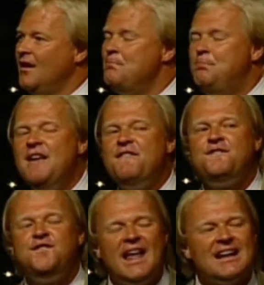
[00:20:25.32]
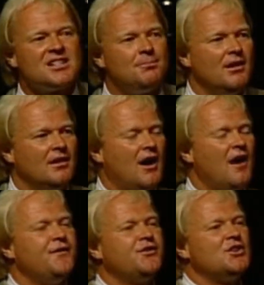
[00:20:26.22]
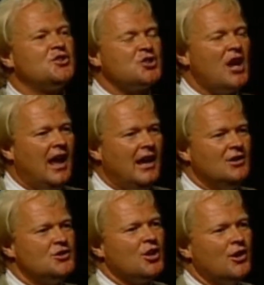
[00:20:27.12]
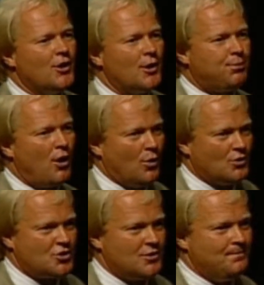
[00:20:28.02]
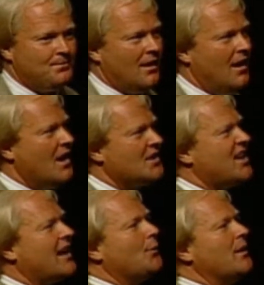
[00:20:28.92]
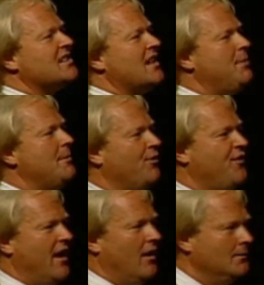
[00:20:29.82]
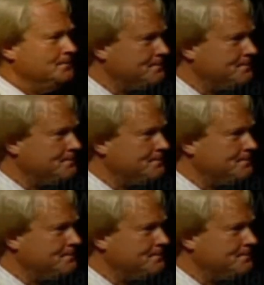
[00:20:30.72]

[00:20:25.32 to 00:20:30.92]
Be flexible enough to change your approach. Second reason that people fail